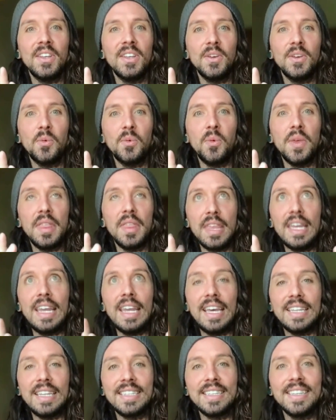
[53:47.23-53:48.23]
within
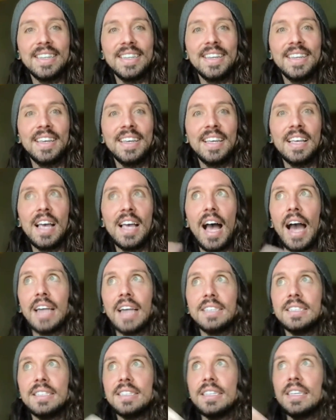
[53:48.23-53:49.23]
it. I
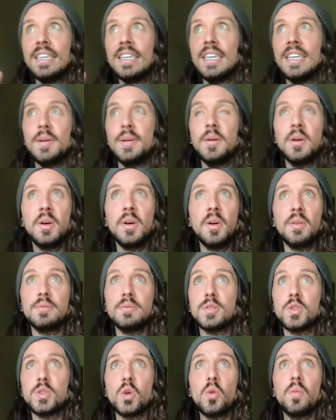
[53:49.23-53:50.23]
see
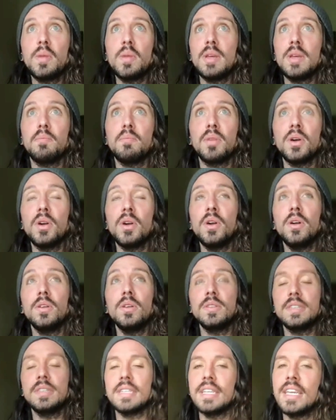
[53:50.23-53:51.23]
so many
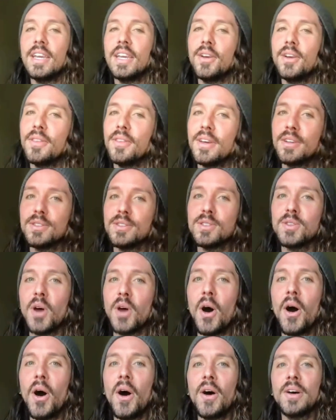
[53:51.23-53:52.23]
birds and hear their
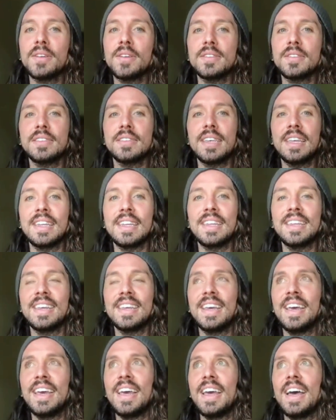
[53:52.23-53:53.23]
songs, and
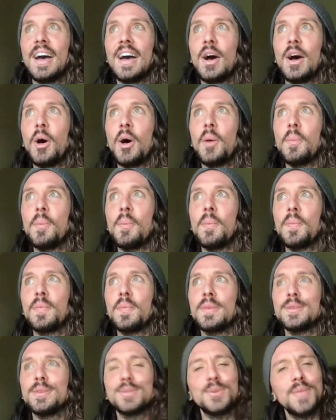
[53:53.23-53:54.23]

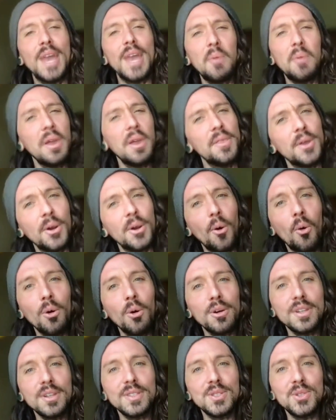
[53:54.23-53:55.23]
so in that way they're
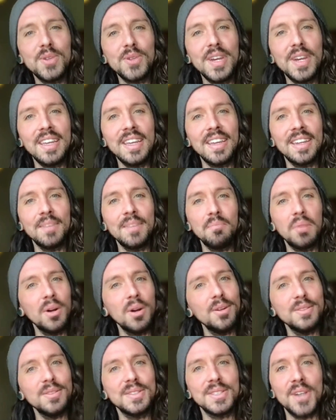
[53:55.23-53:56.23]
orchestrating
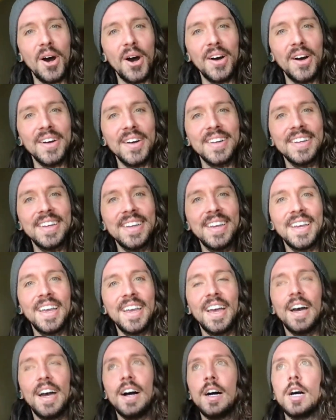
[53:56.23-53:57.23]
bird song.
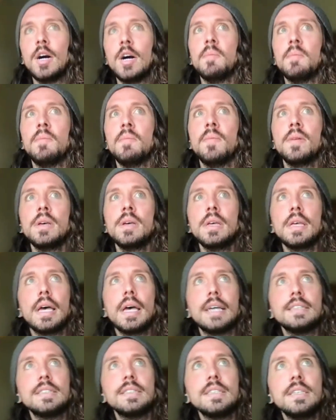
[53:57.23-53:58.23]

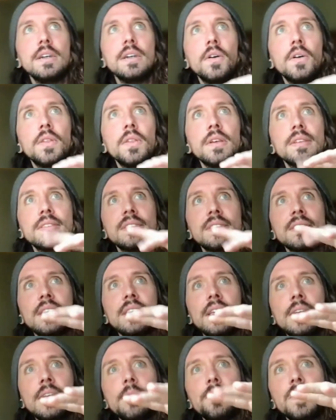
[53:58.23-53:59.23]
I see all this
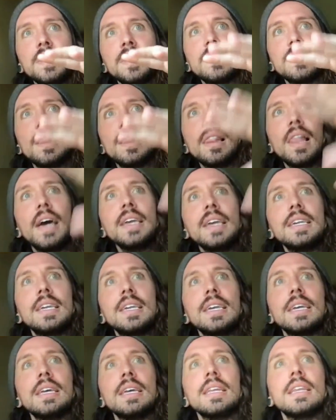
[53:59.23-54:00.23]

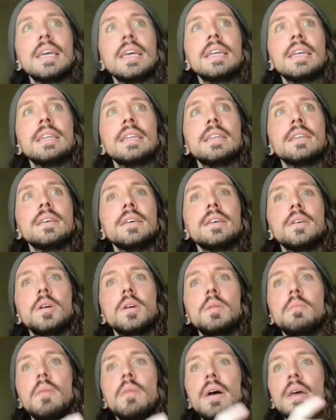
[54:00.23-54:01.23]
lichen
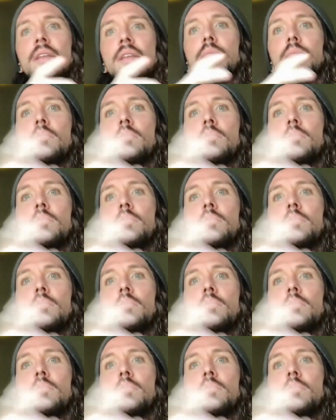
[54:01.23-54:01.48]
and